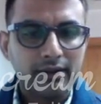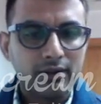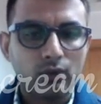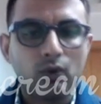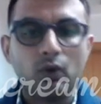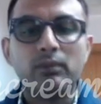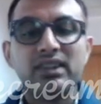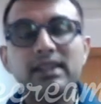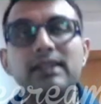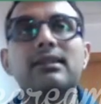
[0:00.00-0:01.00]
So
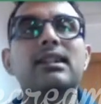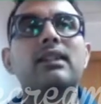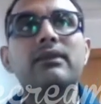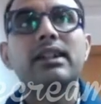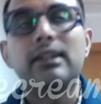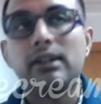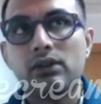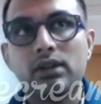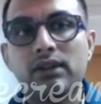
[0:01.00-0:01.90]
obviously the self-declaration,